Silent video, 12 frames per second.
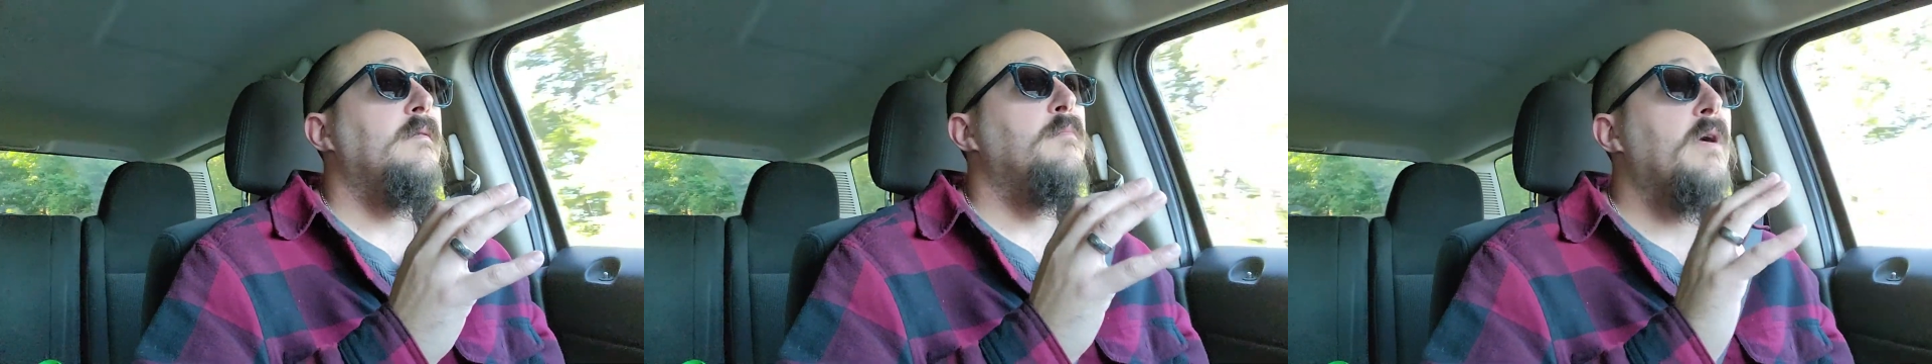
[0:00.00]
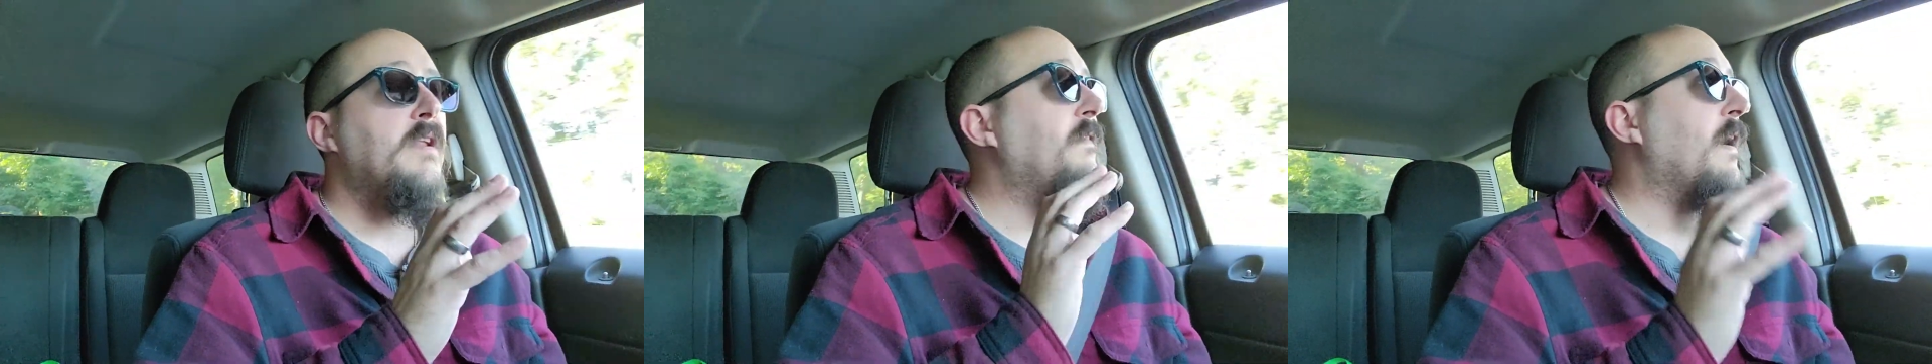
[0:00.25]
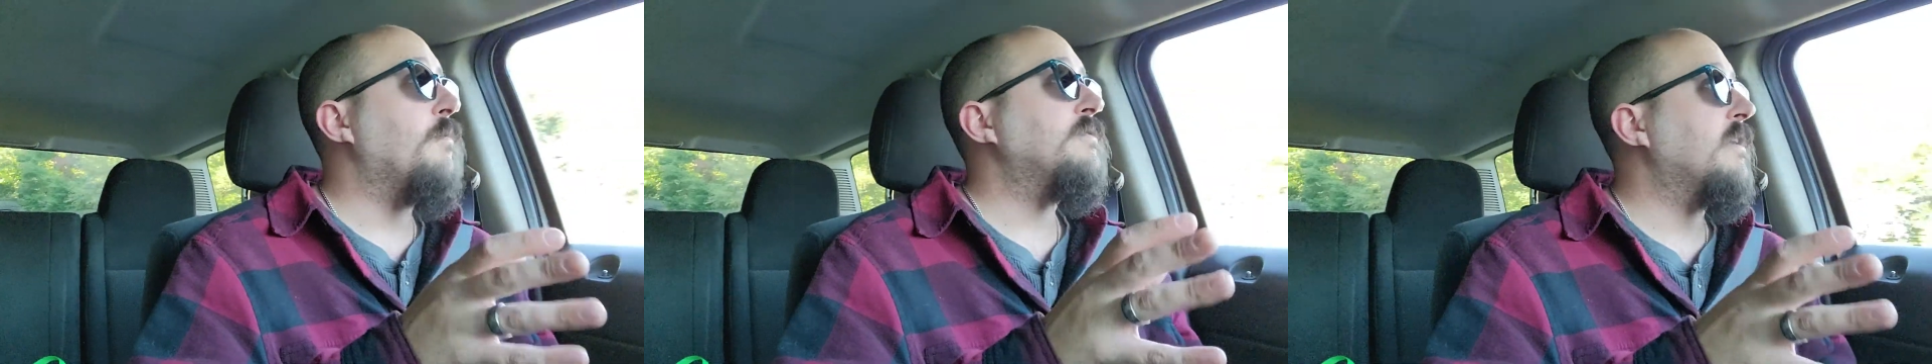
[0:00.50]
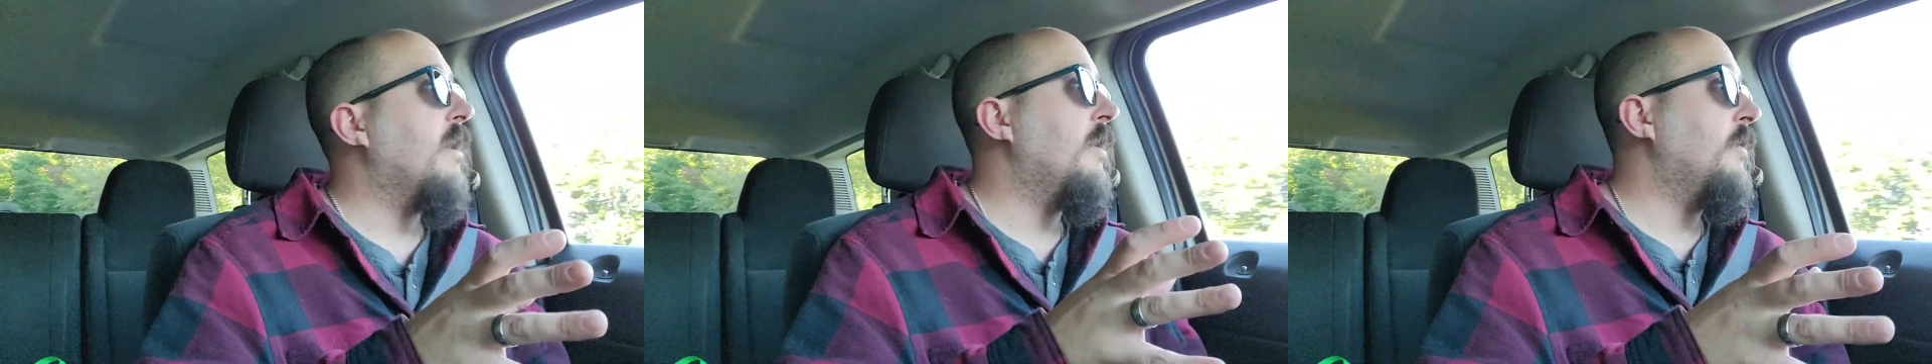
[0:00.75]
but if I
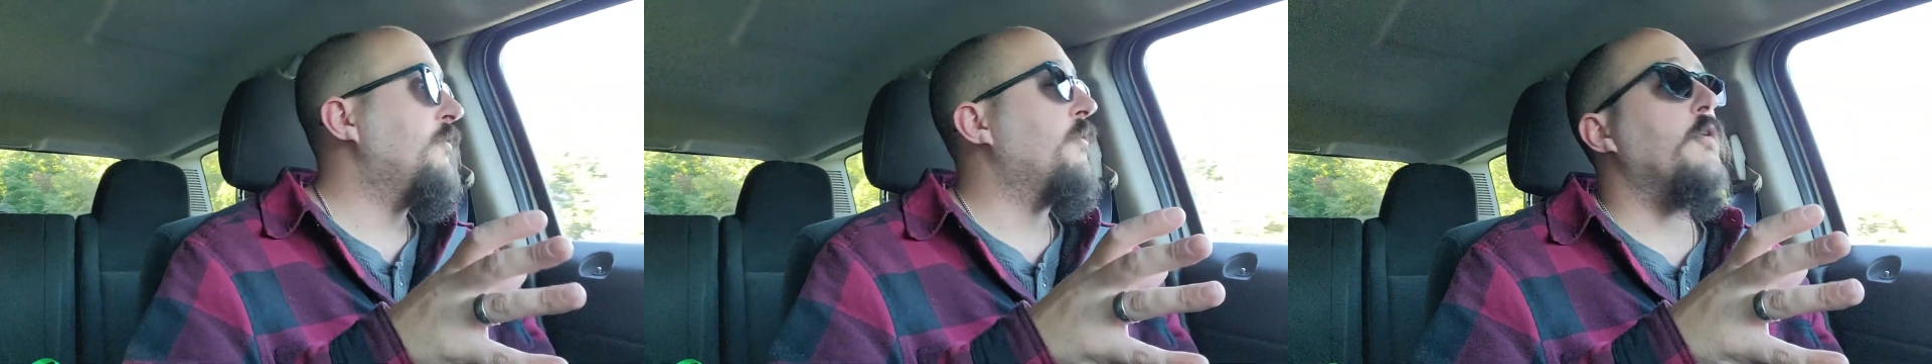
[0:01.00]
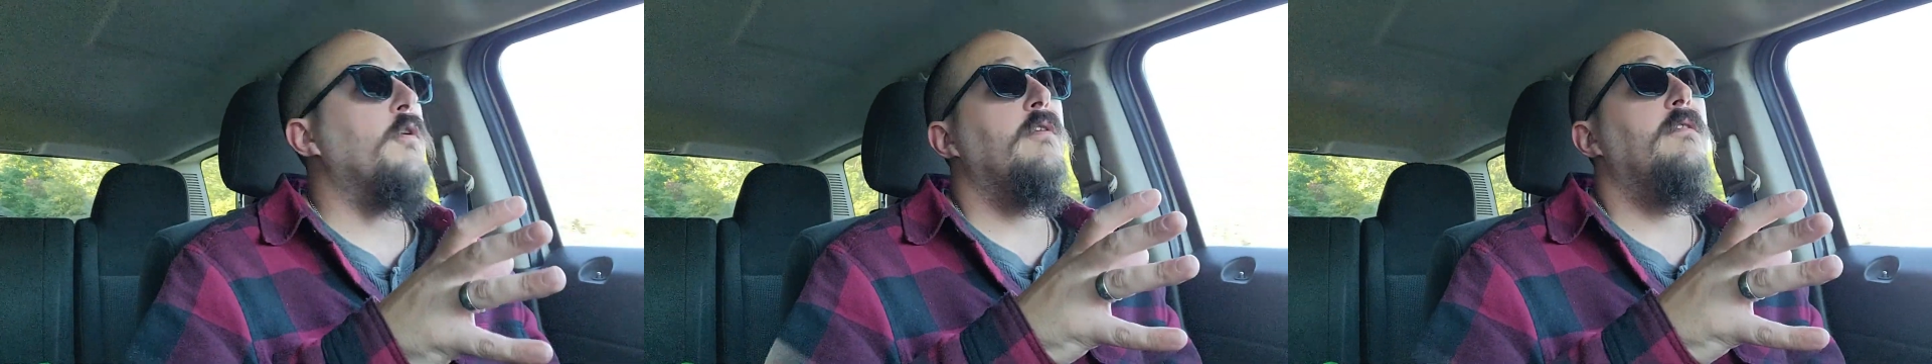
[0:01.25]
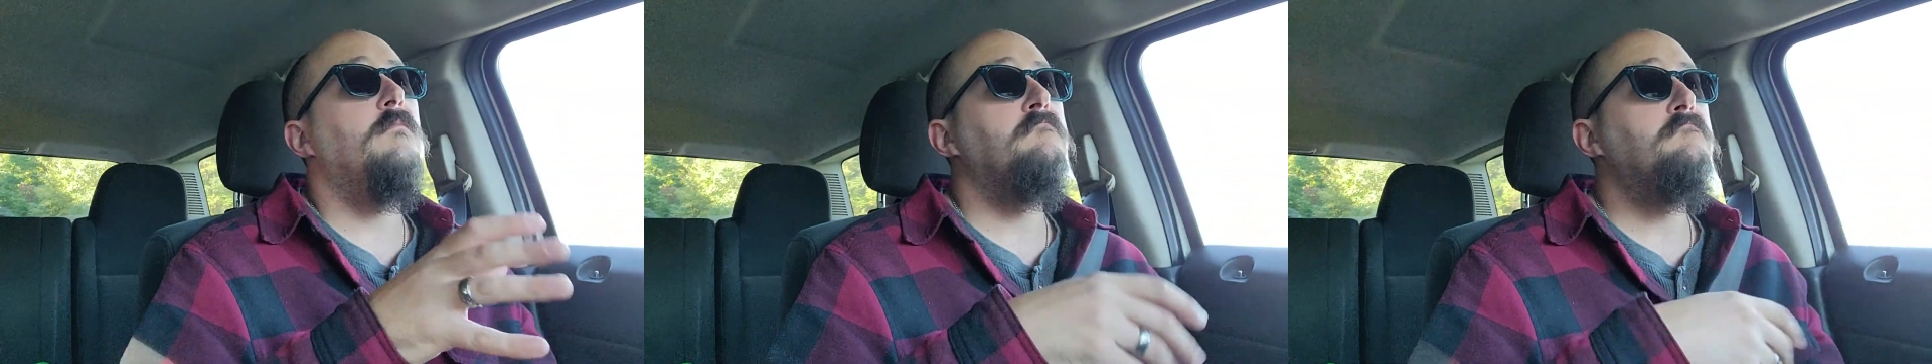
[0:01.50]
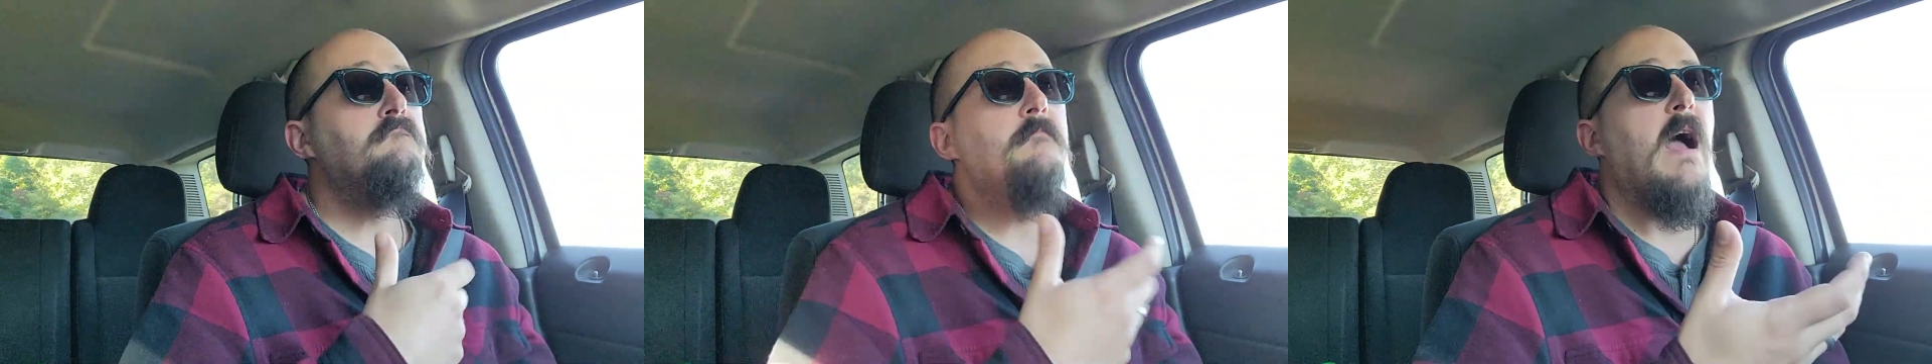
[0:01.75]
was a hunter,
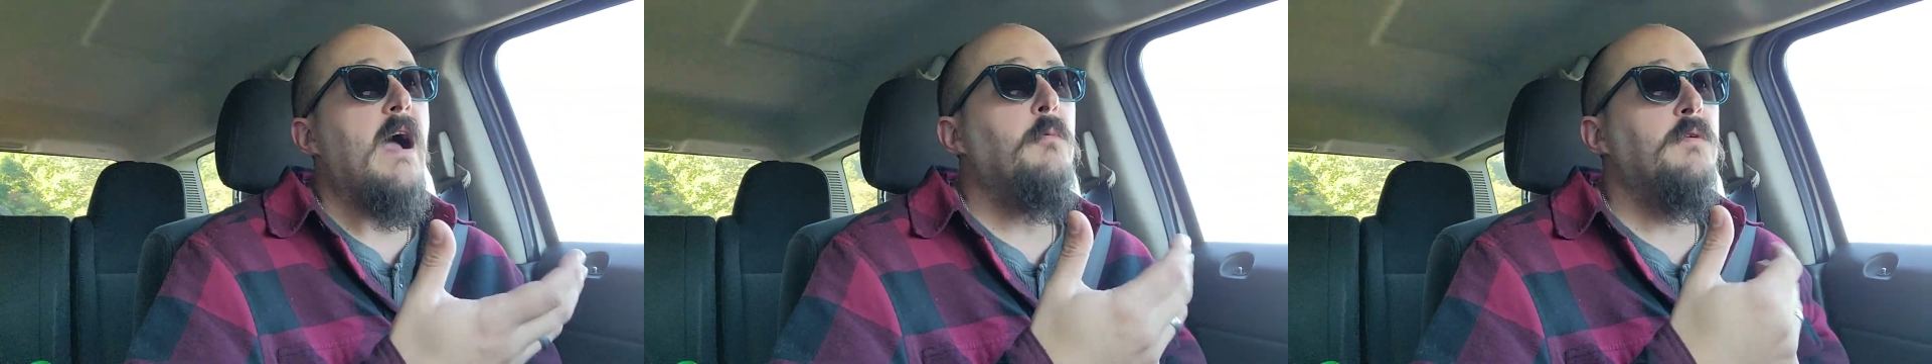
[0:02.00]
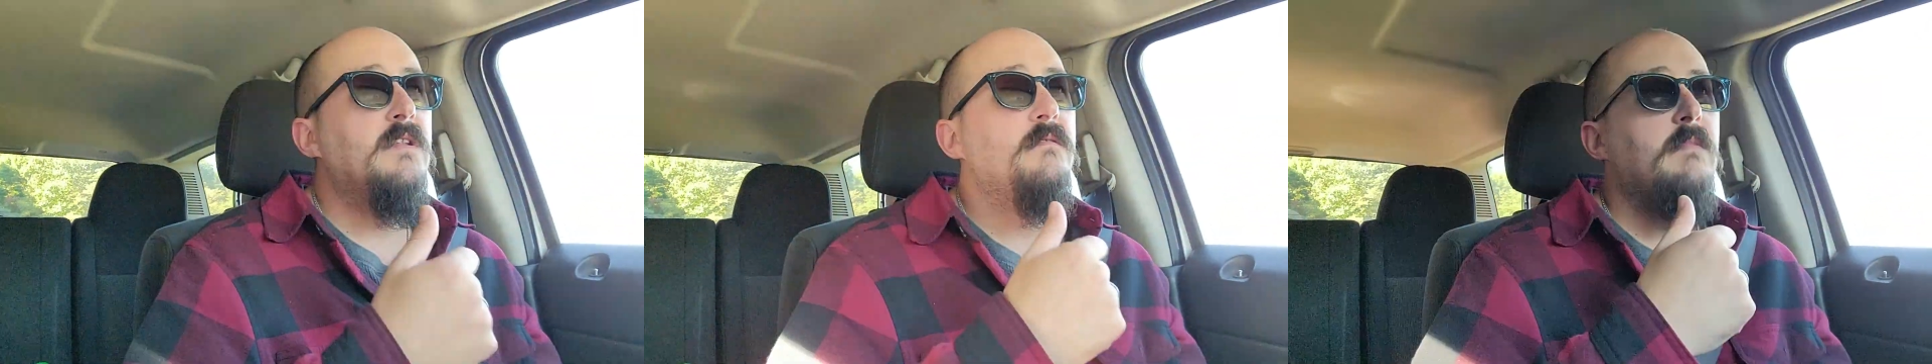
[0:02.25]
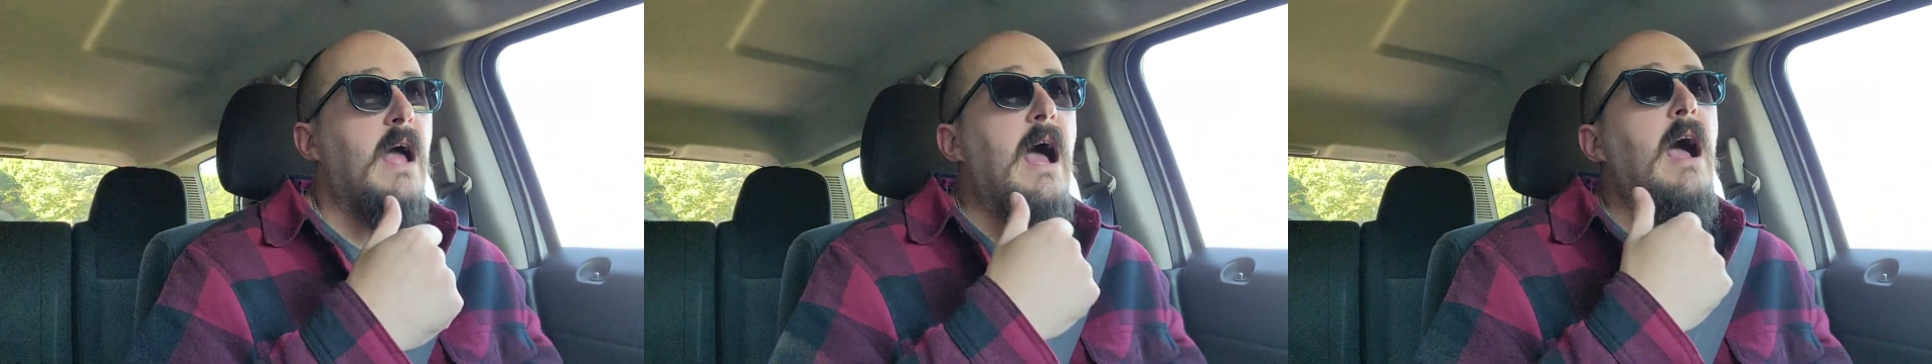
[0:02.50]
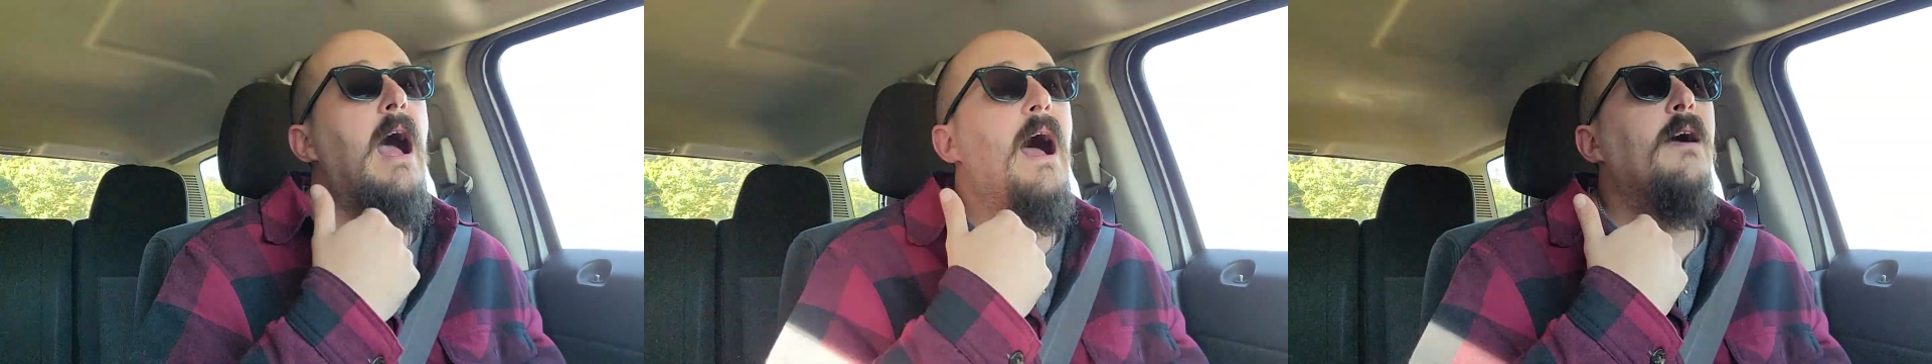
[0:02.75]

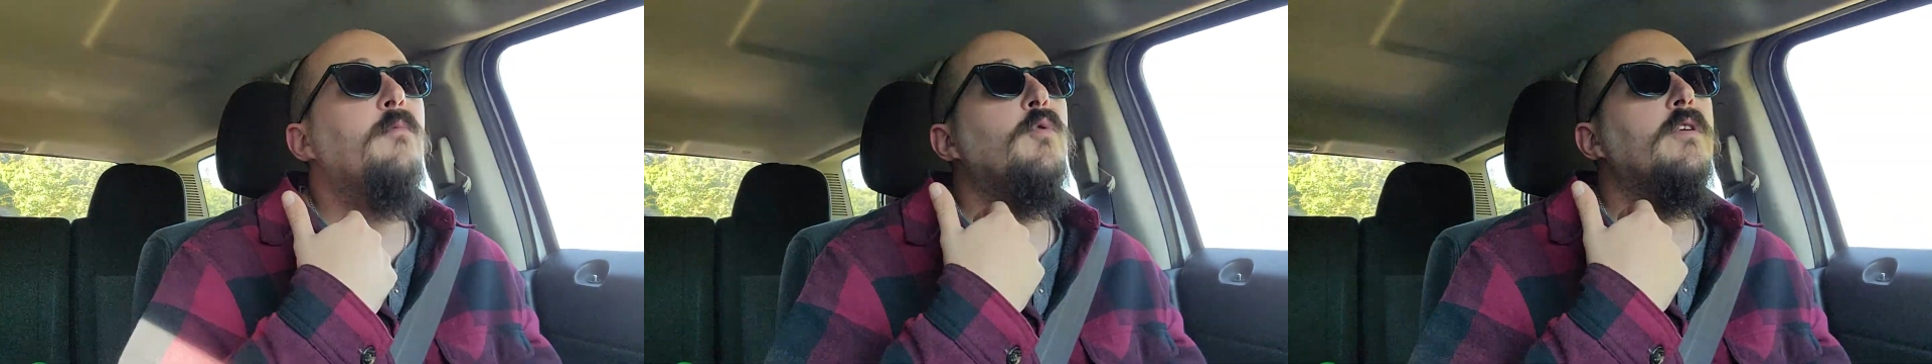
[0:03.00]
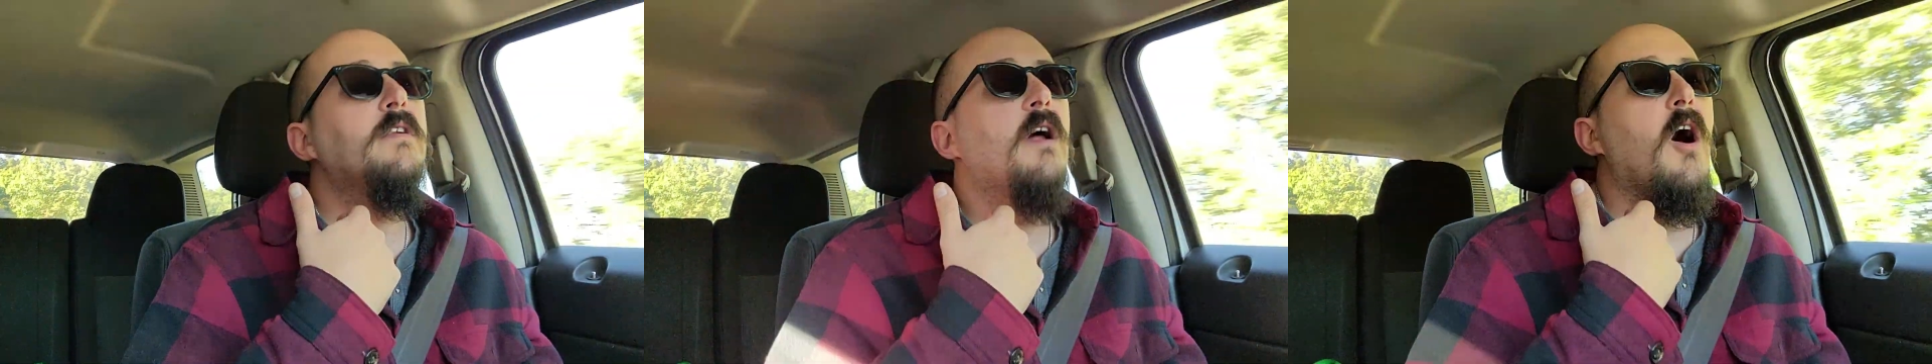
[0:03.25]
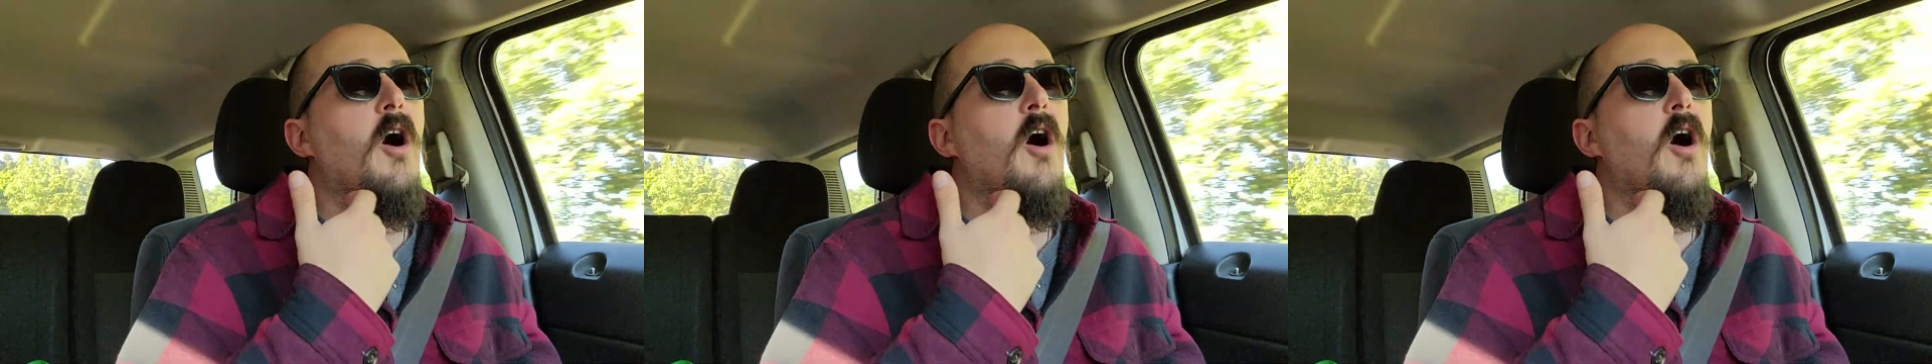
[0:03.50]
I would